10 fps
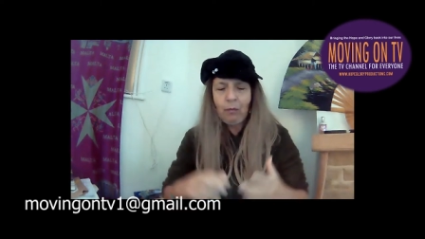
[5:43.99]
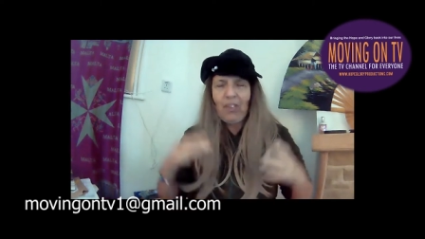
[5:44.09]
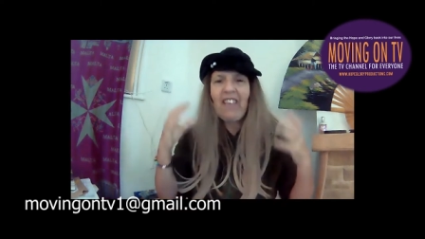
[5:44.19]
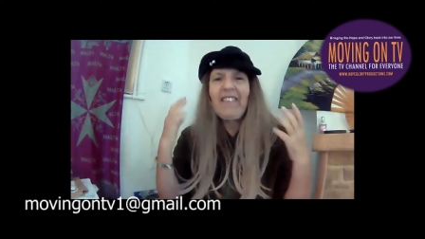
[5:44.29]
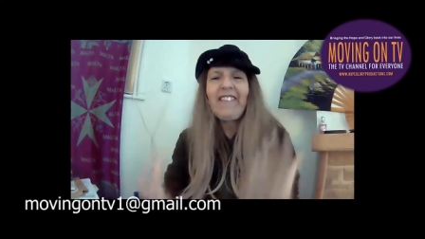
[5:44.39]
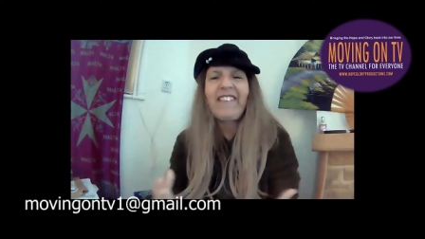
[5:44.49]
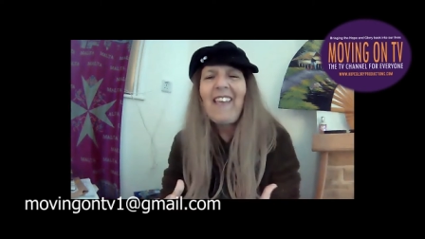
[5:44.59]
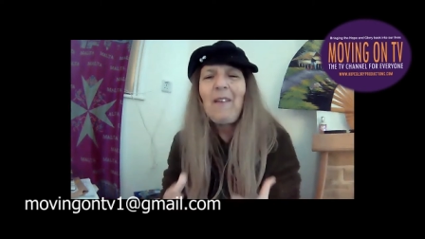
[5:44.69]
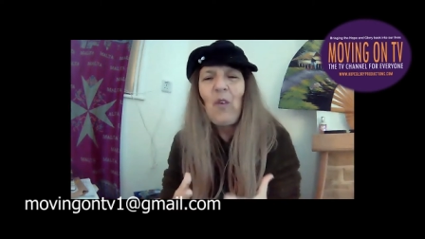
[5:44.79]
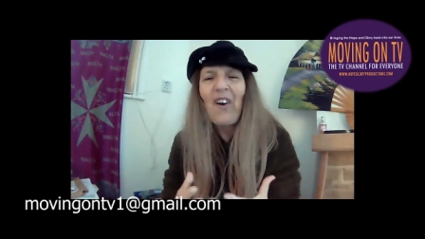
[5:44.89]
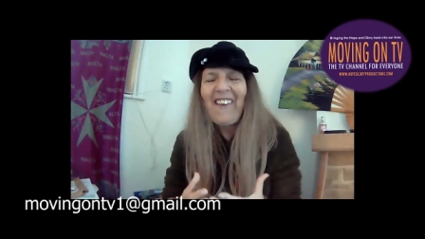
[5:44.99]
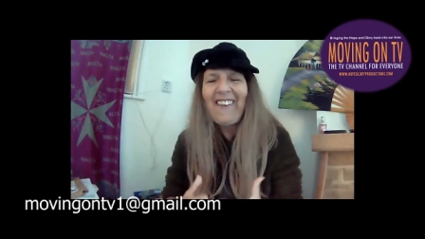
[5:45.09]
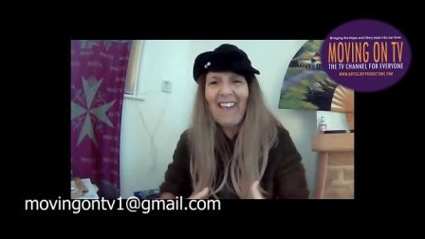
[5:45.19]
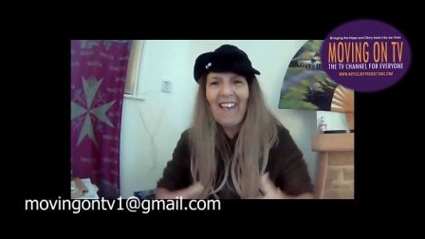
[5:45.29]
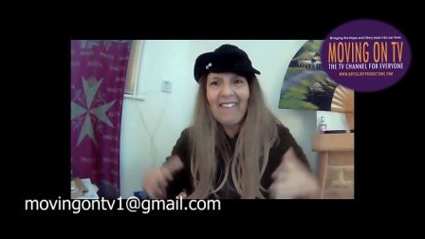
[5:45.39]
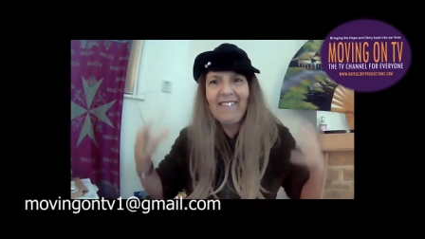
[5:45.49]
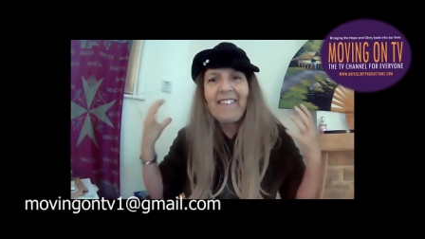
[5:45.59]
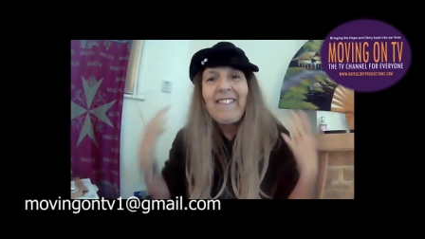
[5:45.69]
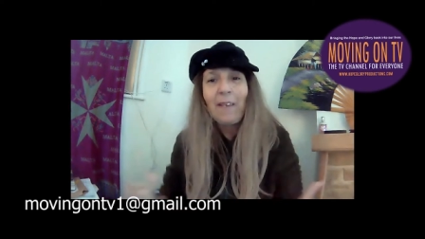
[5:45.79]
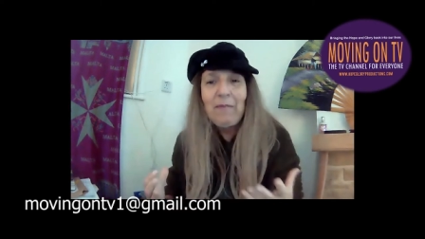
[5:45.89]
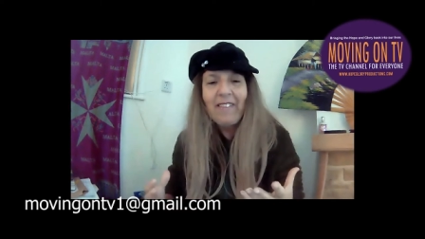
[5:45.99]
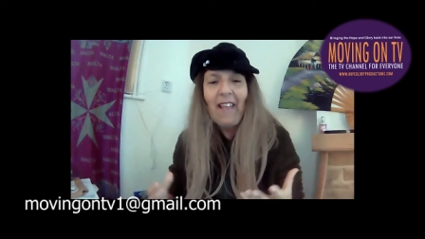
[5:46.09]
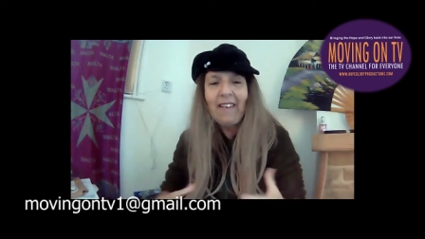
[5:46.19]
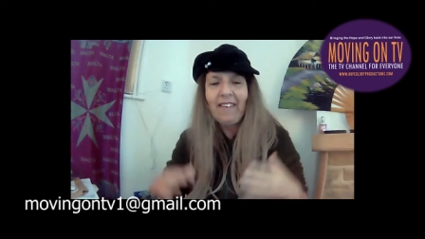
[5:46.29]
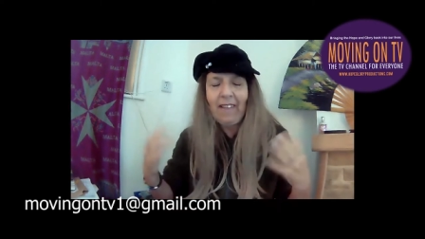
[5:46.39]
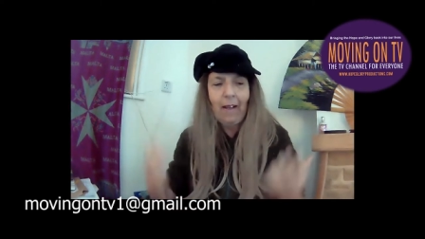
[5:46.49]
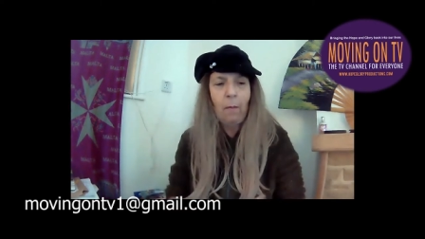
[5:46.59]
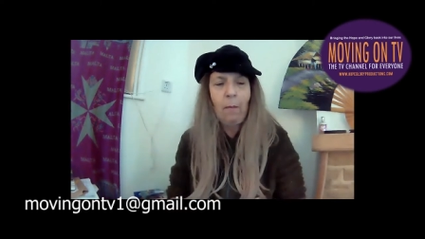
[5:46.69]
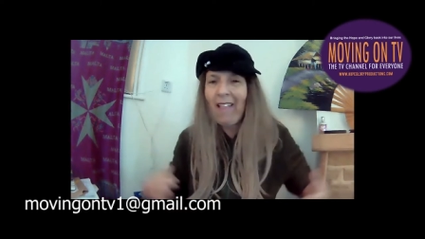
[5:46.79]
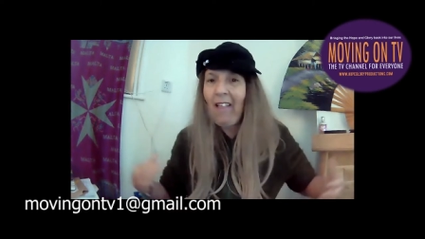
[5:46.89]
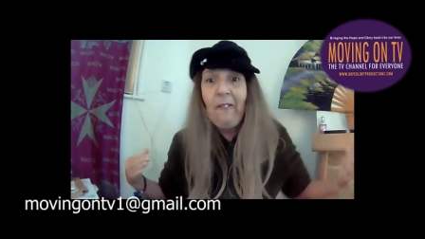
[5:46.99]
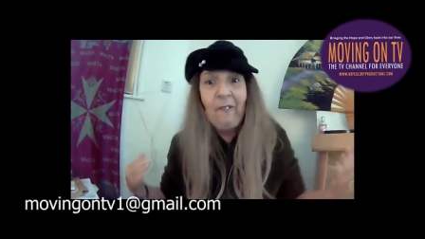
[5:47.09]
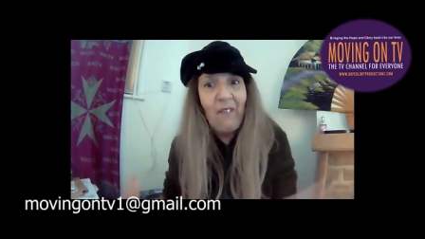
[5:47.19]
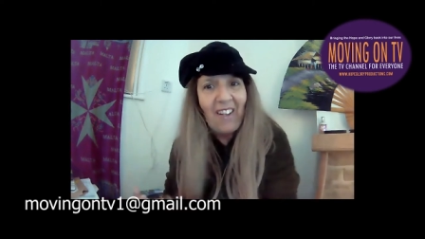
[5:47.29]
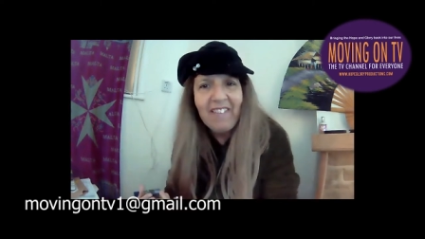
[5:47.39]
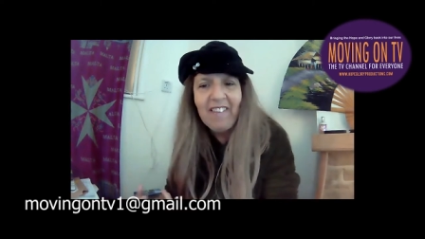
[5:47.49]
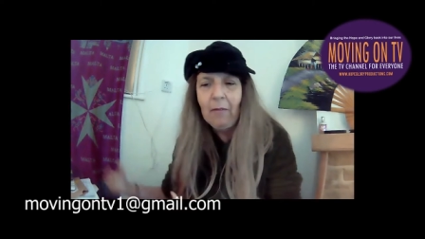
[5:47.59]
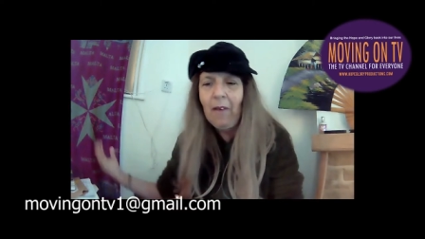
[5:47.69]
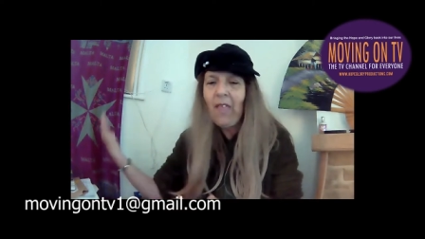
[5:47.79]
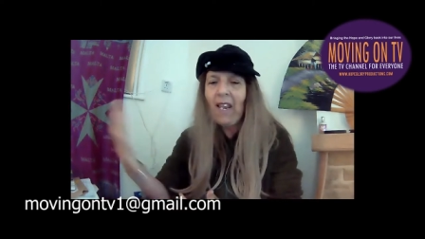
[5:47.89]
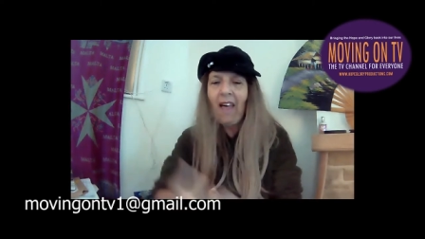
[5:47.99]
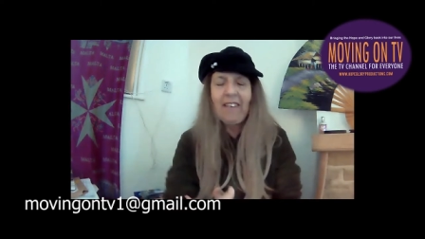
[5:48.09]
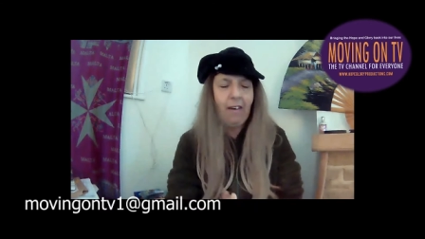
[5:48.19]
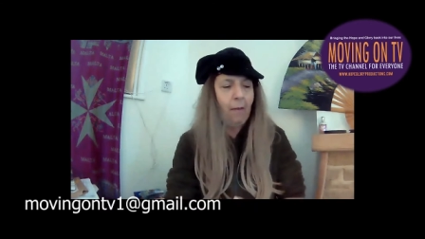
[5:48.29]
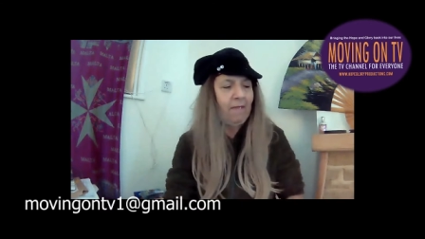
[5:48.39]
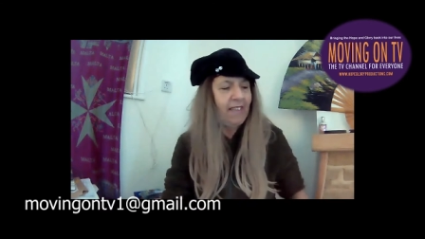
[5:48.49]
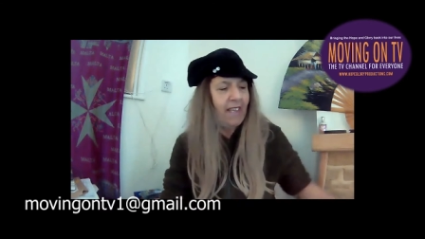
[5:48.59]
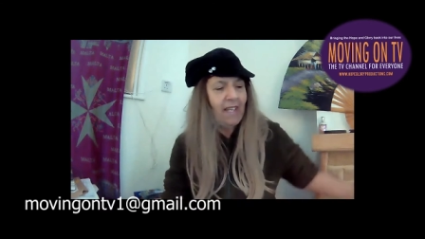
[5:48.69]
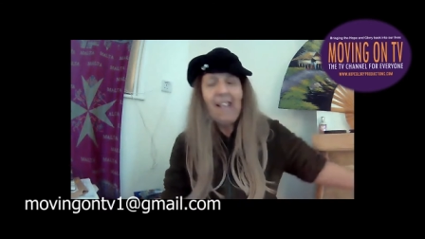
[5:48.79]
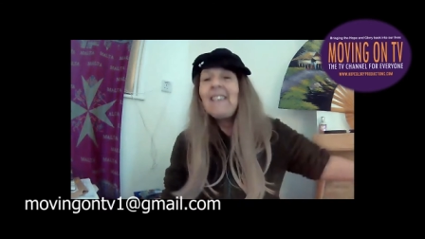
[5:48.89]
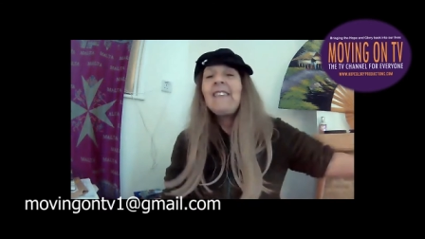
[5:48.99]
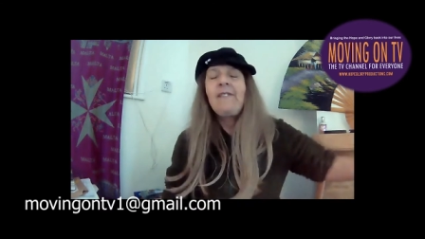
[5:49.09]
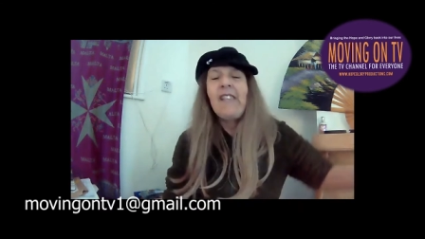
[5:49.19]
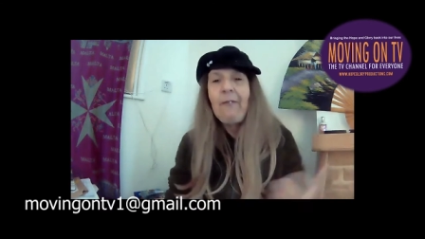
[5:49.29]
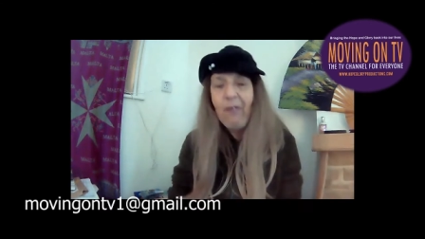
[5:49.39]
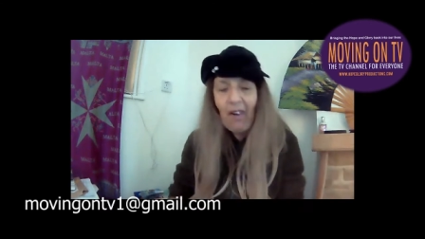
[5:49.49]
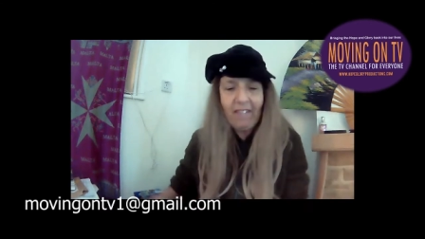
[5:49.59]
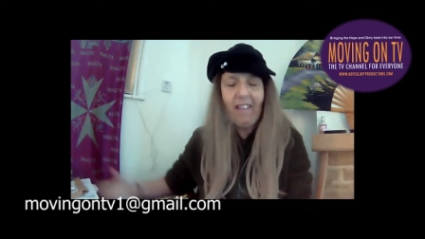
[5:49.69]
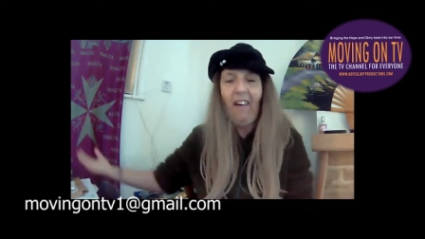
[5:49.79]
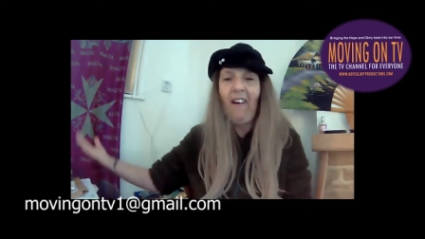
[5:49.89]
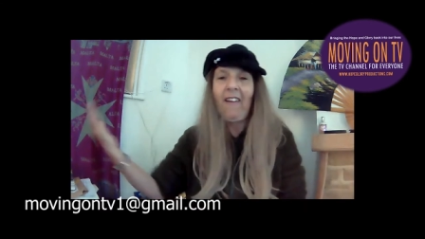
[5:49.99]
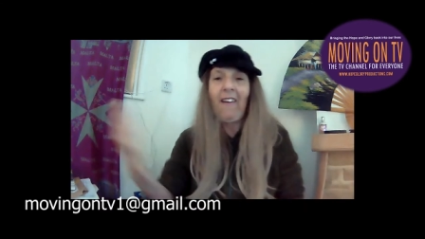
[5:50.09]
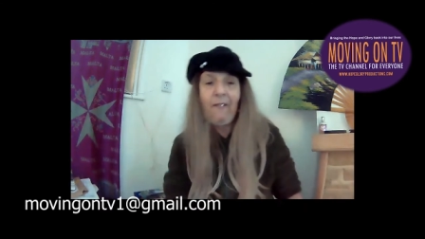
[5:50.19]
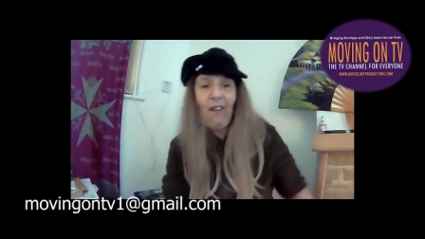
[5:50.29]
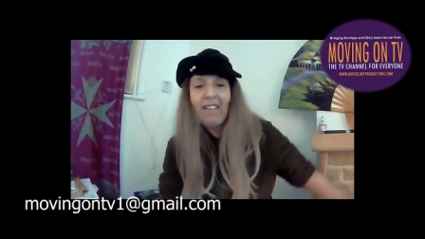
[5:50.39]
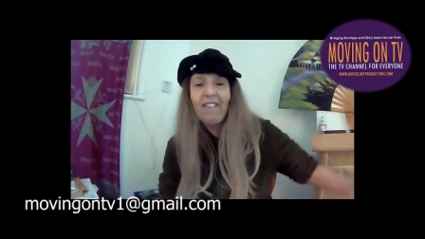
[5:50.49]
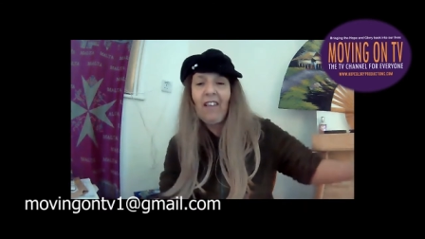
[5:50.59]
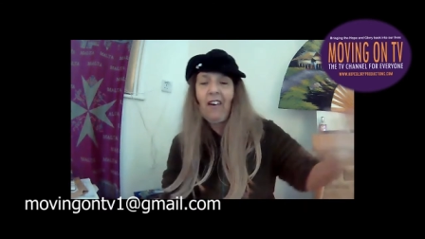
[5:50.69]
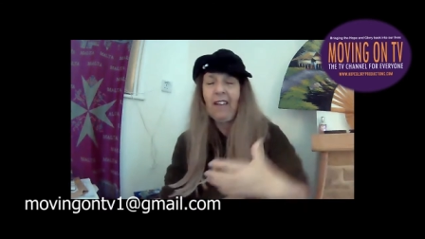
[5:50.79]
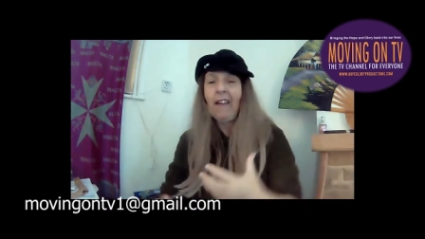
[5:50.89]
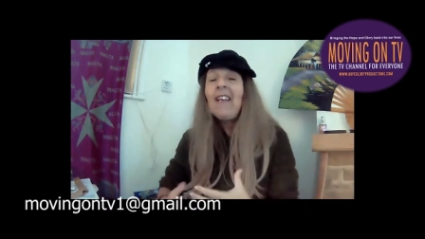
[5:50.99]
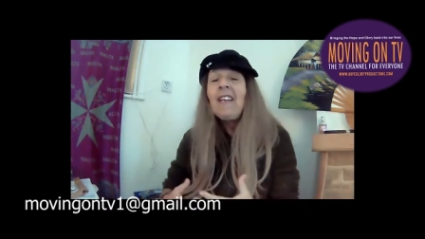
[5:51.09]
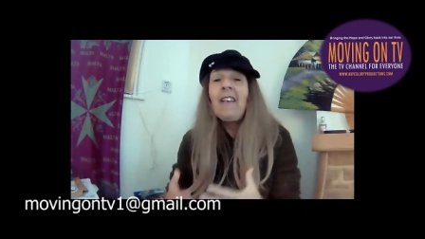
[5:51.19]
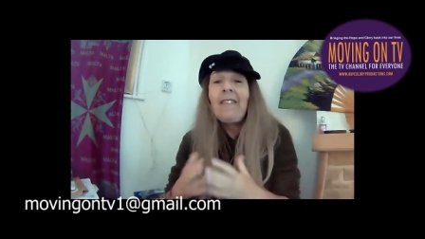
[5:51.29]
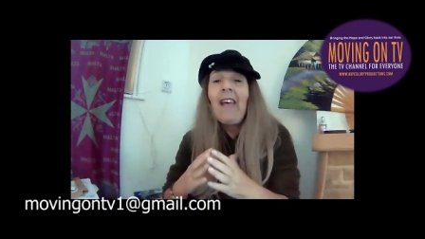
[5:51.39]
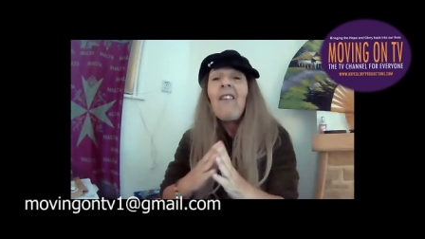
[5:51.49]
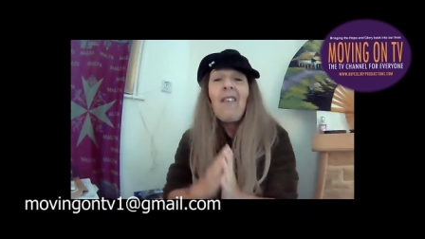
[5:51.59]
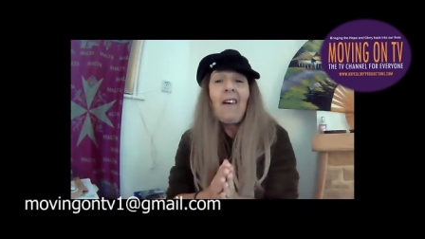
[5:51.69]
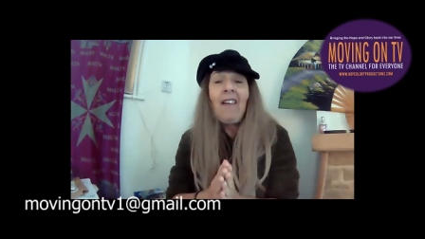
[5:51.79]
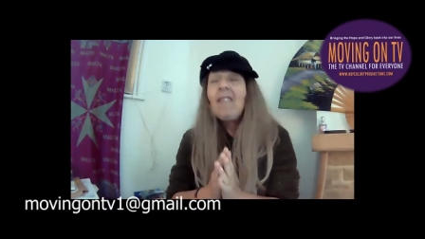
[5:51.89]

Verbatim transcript: The same way as the deep state and the Kabbalah fighting. When the light comes in, it fights harder, it fights harder. Now,